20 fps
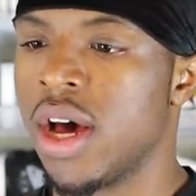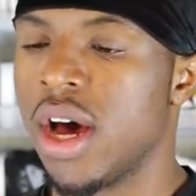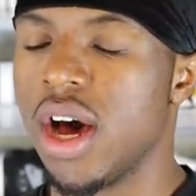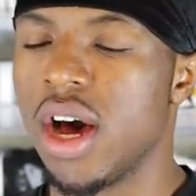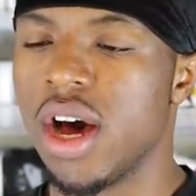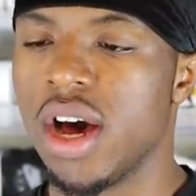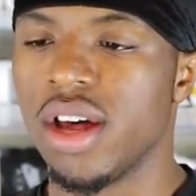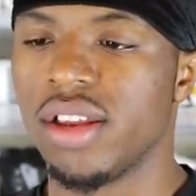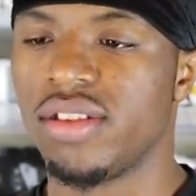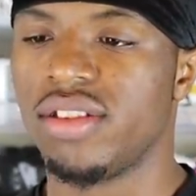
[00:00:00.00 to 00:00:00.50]

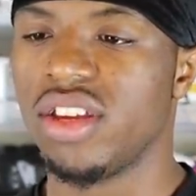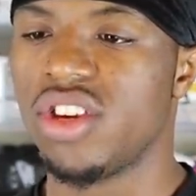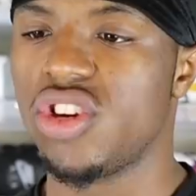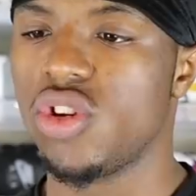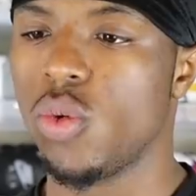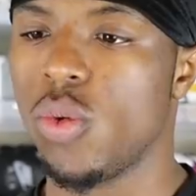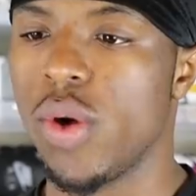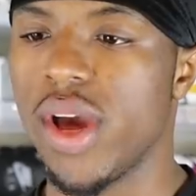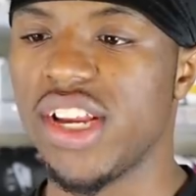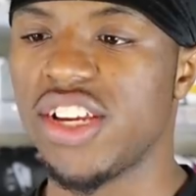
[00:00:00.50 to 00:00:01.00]
uh,
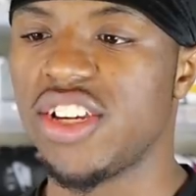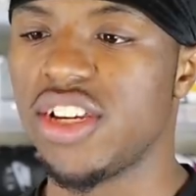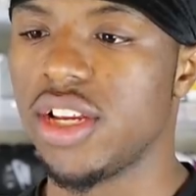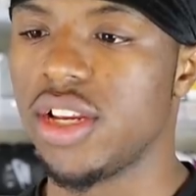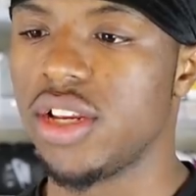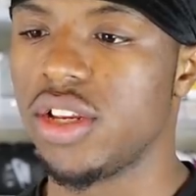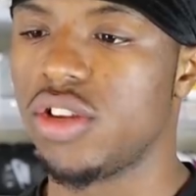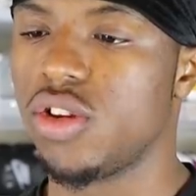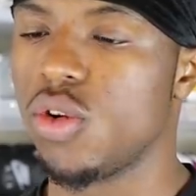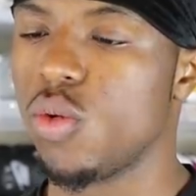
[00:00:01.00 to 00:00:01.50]

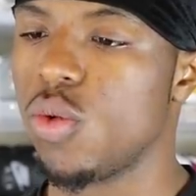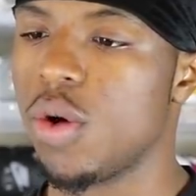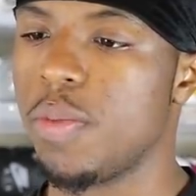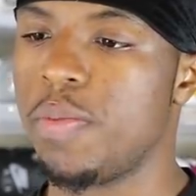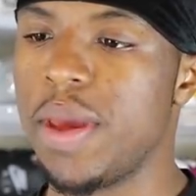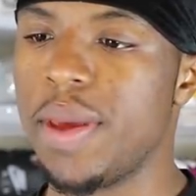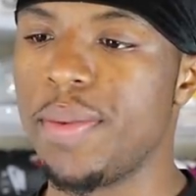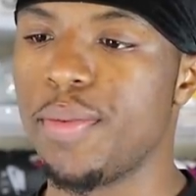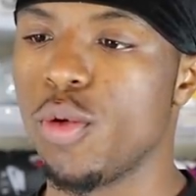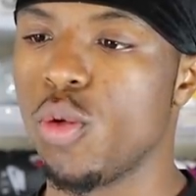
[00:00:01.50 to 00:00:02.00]
situation to where
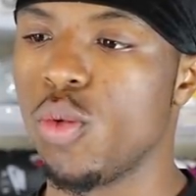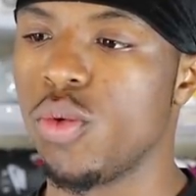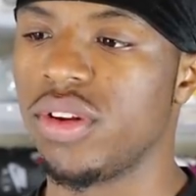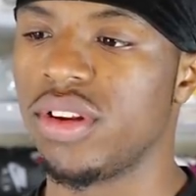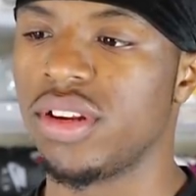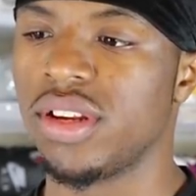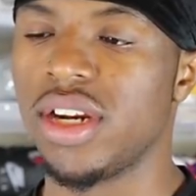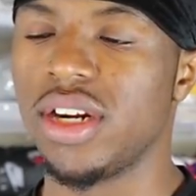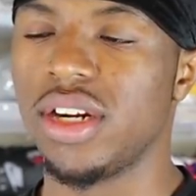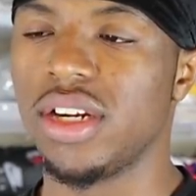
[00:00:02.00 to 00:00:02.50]
people
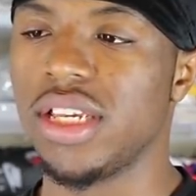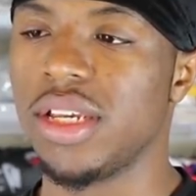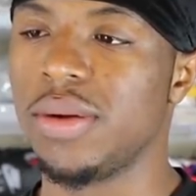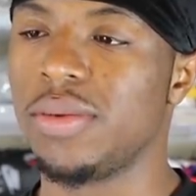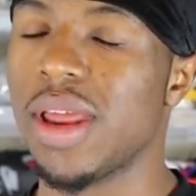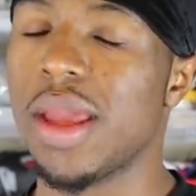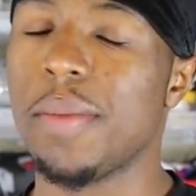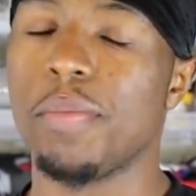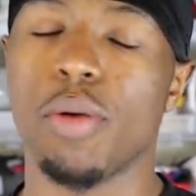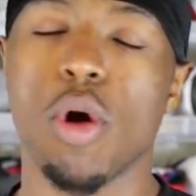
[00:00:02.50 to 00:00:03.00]
was literally
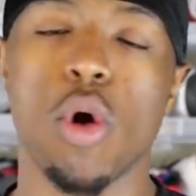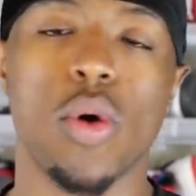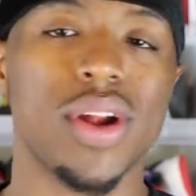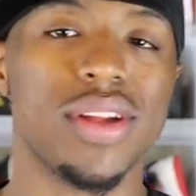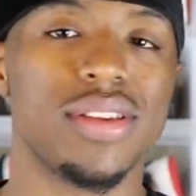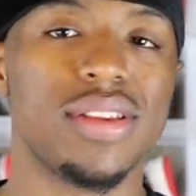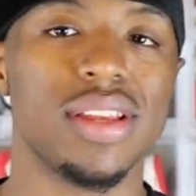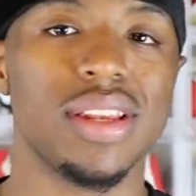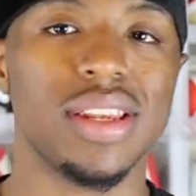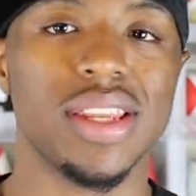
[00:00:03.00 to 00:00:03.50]
they broke
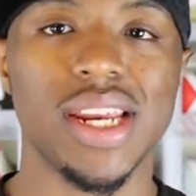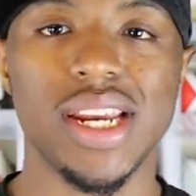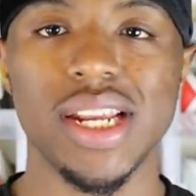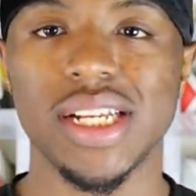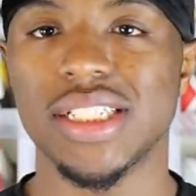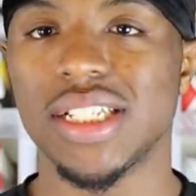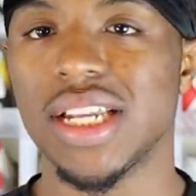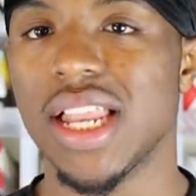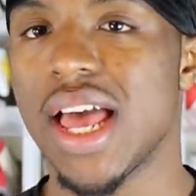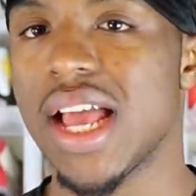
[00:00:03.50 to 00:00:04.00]
into
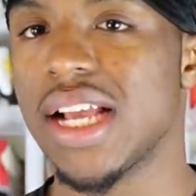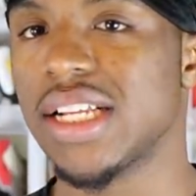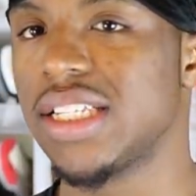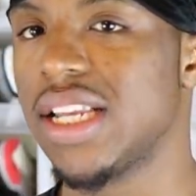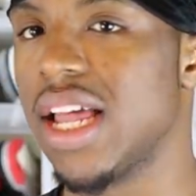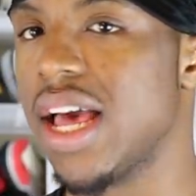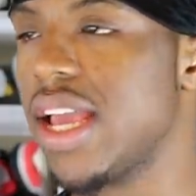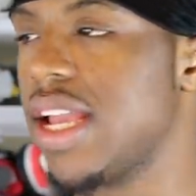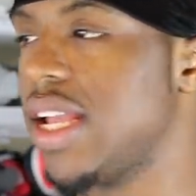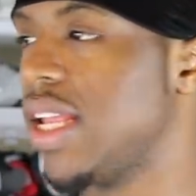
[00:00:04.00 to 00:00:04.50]
Lenox last
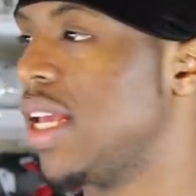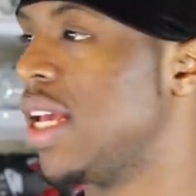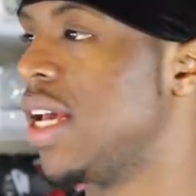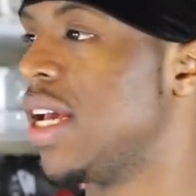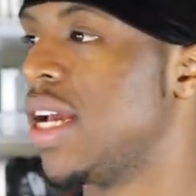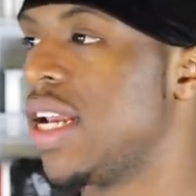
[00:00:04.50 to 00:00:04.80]
night.